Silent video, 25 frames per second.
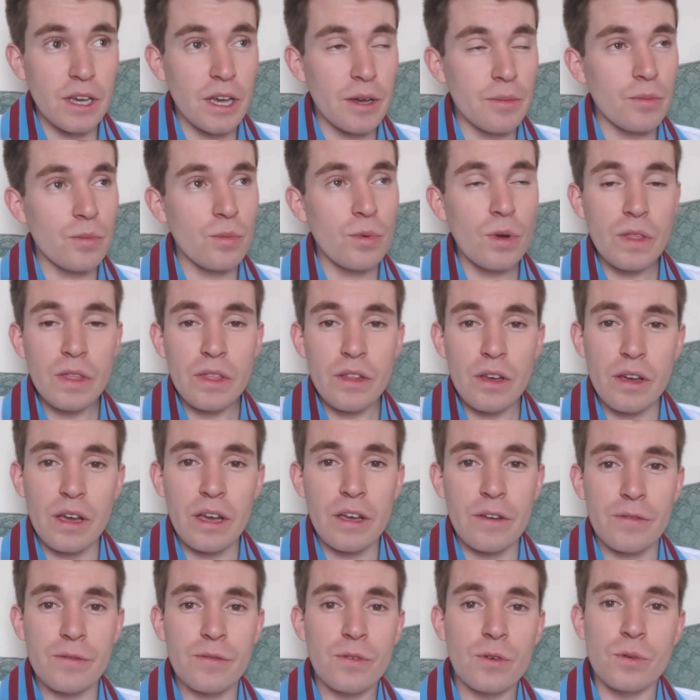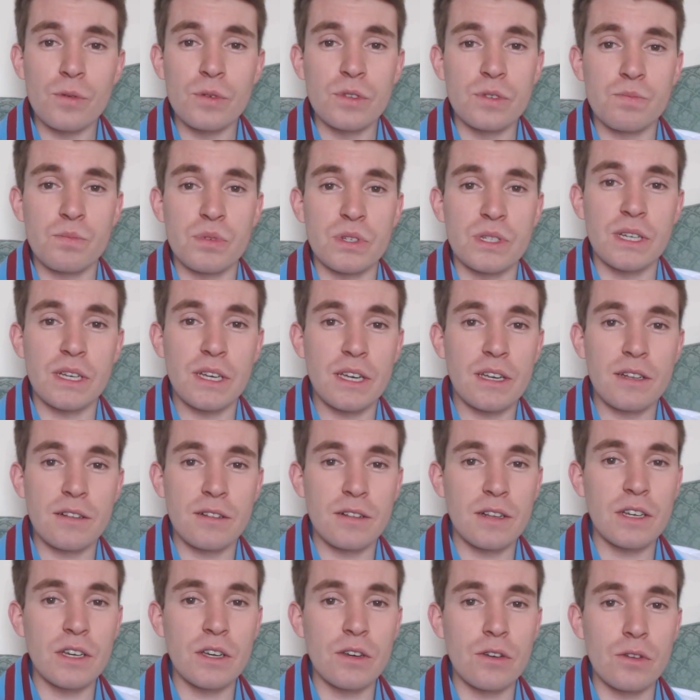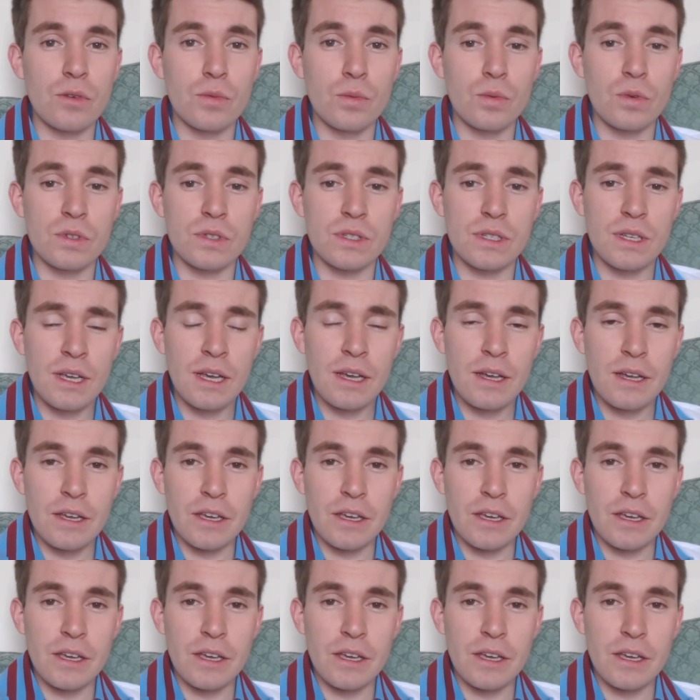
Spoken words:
One that I thought was particularly good was,